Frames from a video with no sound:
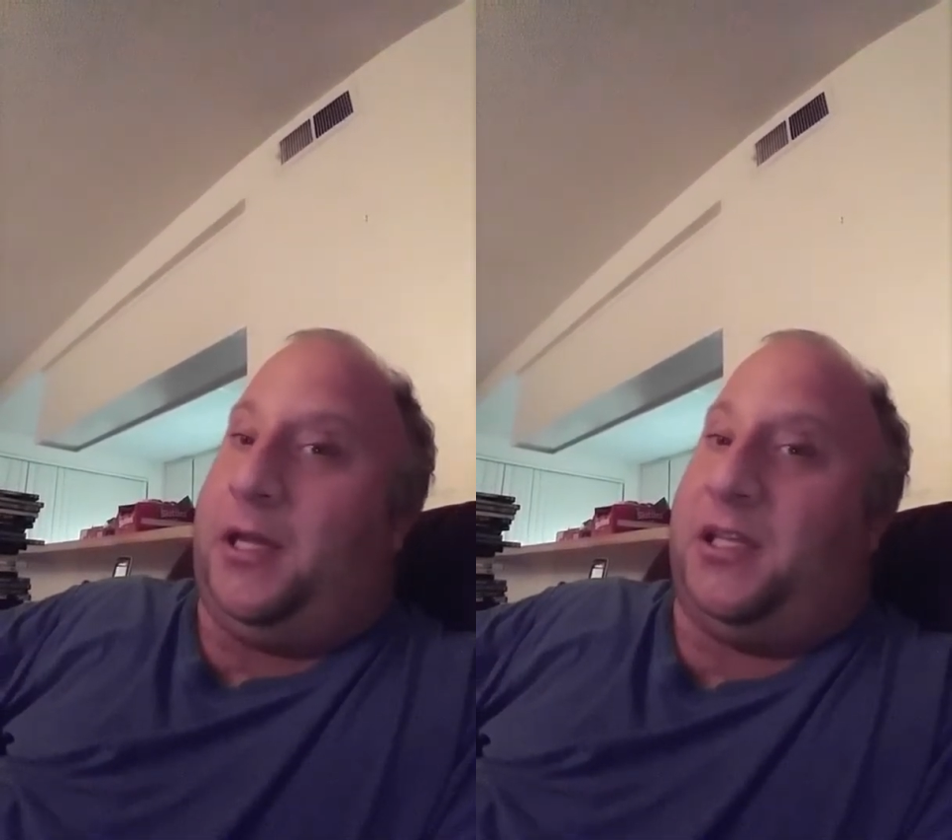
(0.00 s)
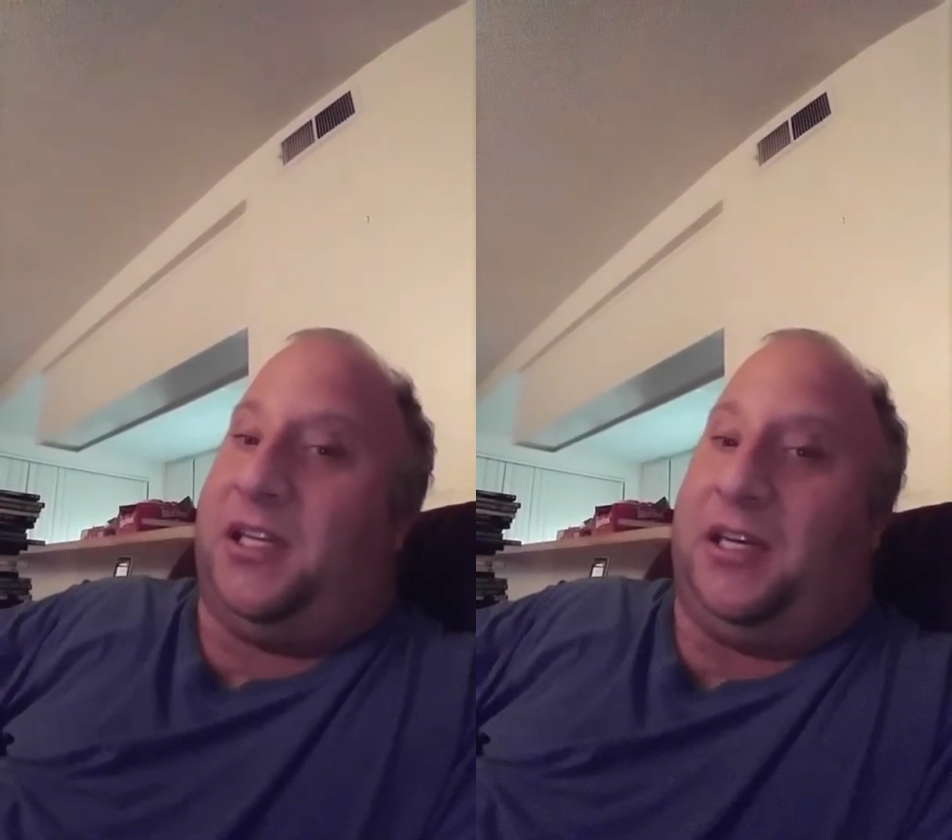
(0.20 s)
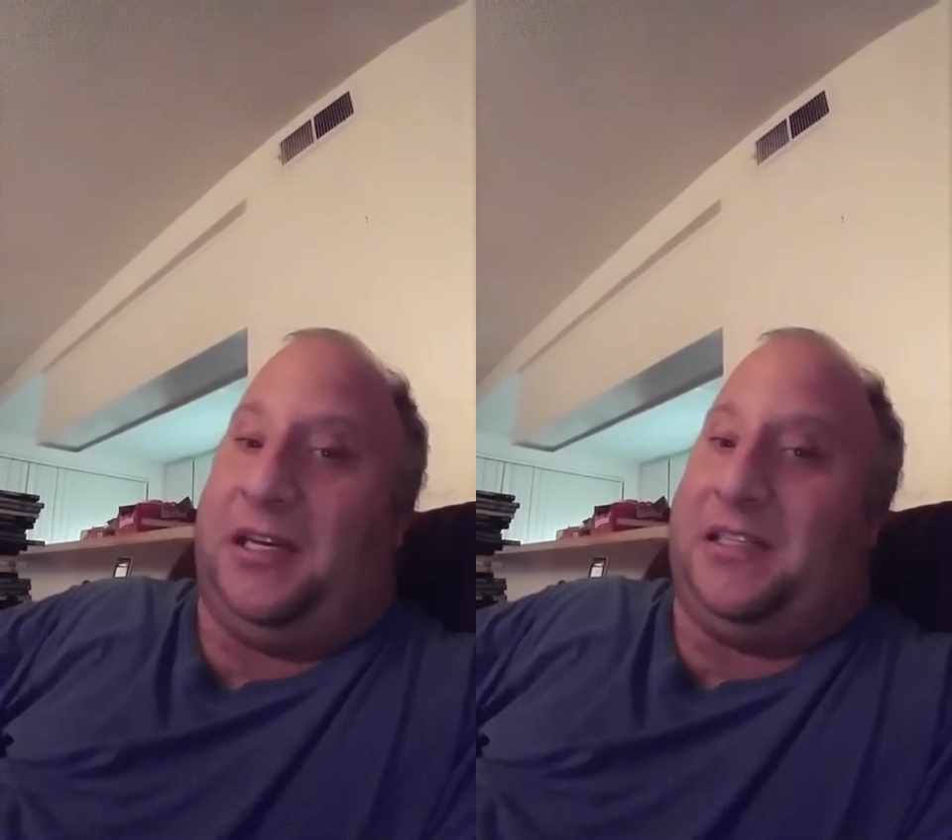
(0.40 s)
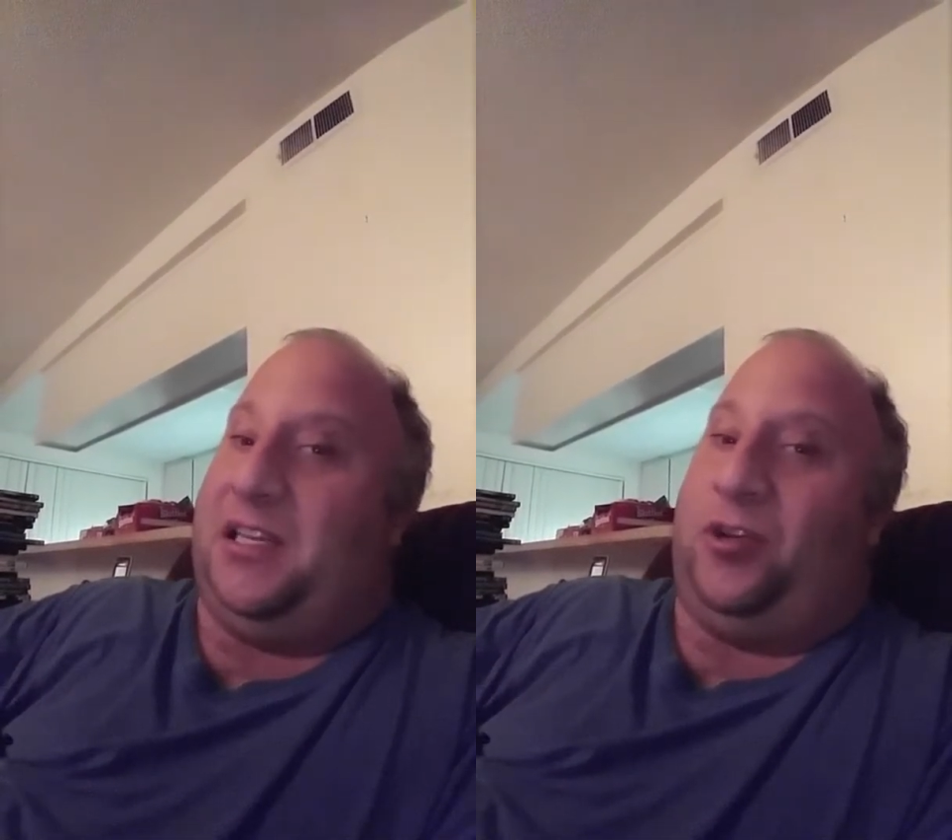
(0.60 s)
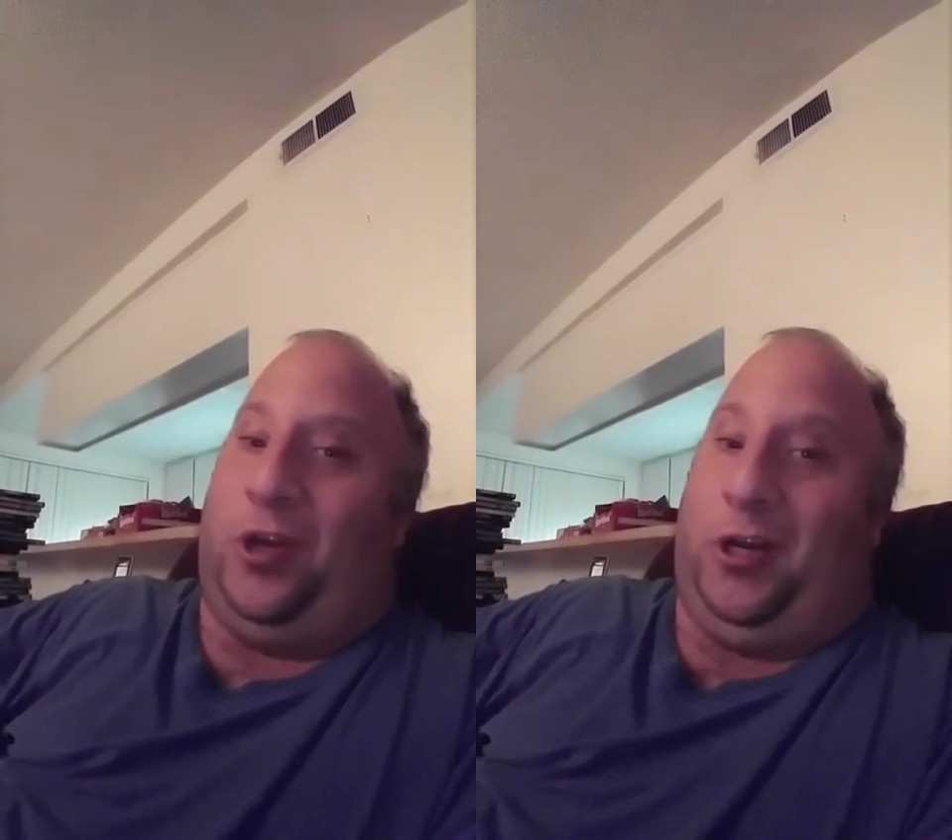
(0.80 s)
And then I
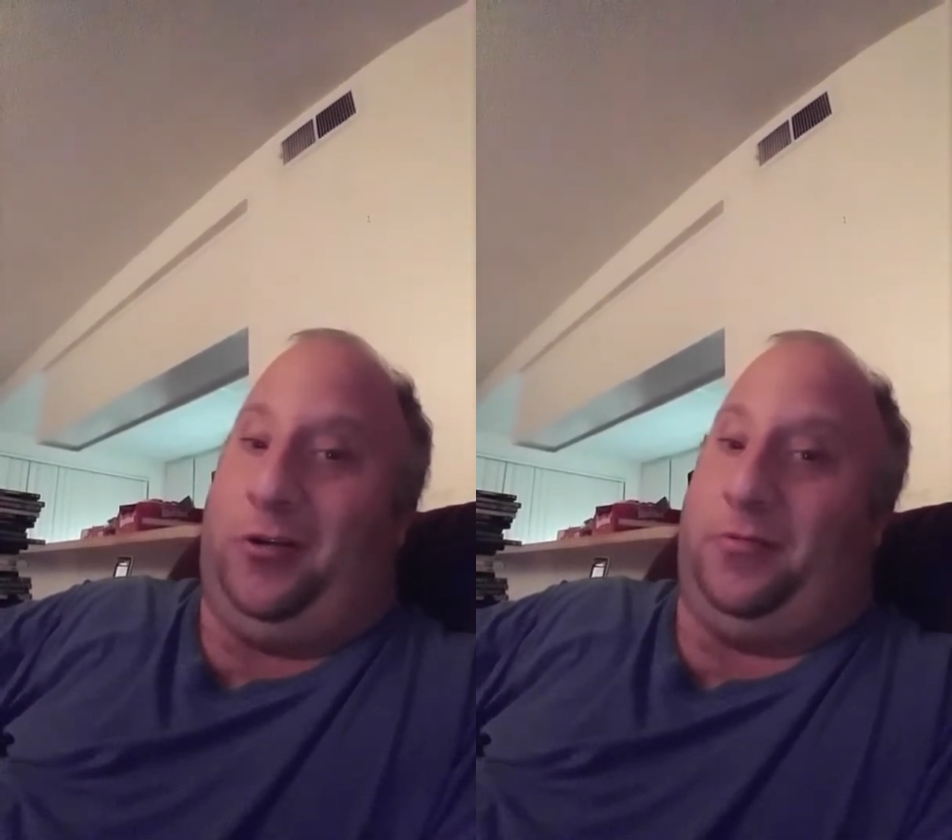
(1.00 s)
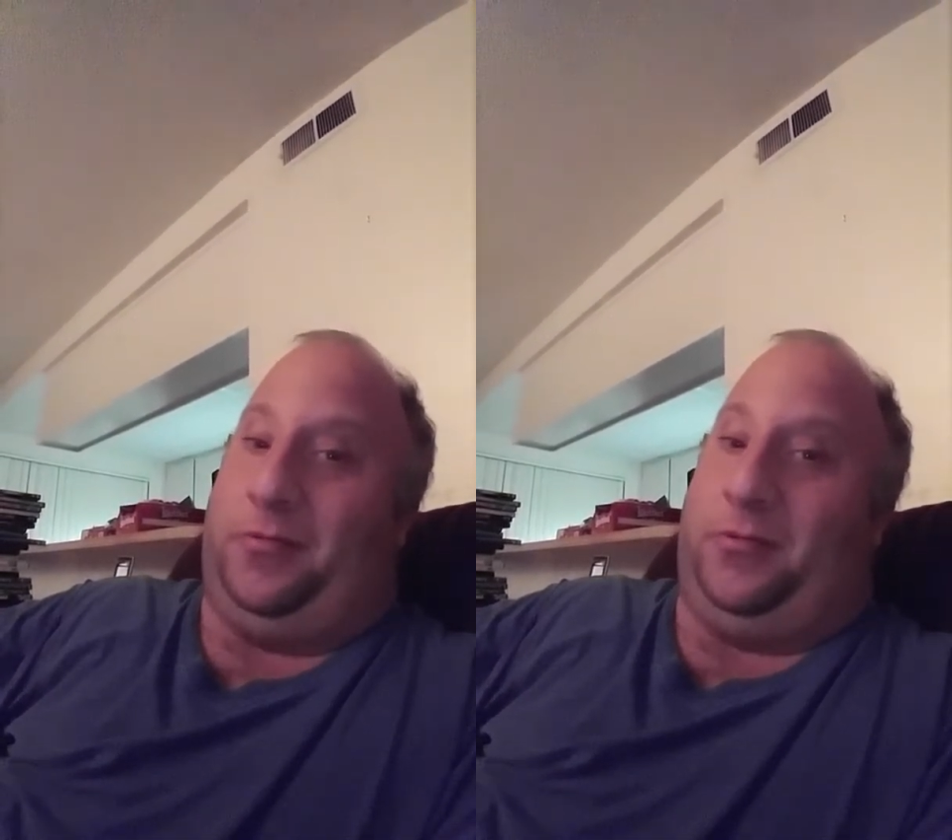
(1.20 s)
said, no.